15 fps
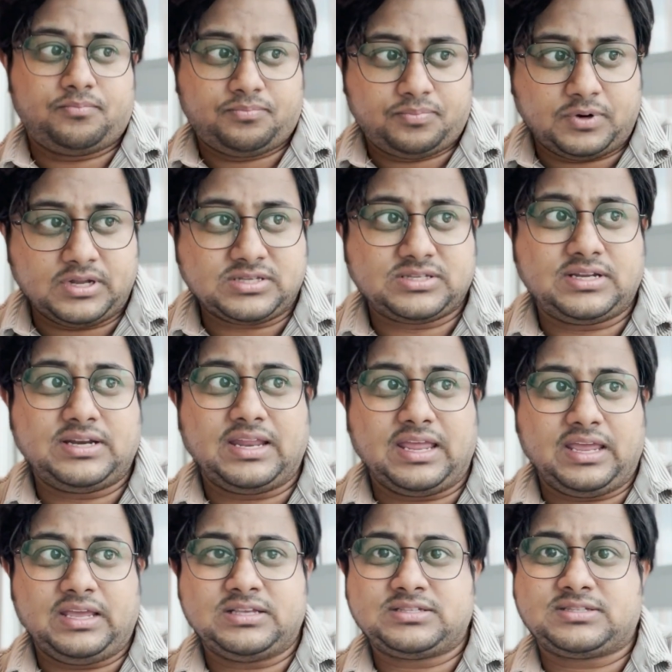person
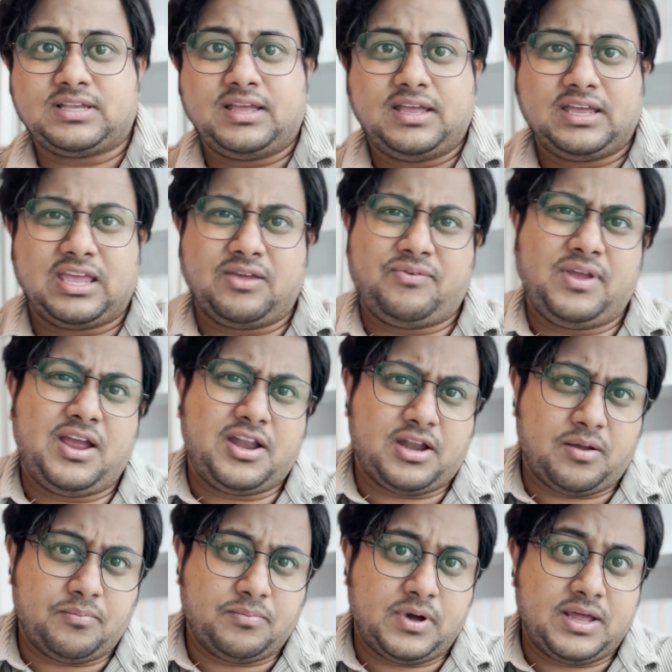is giving a
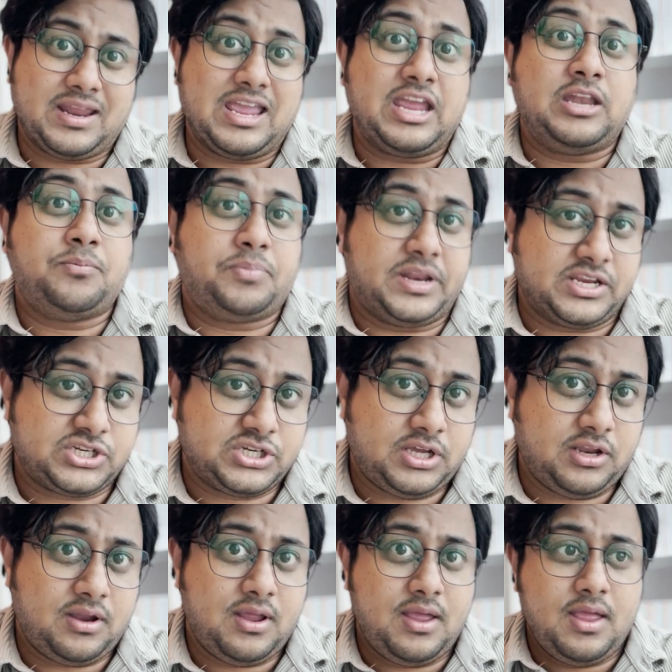number in pressure,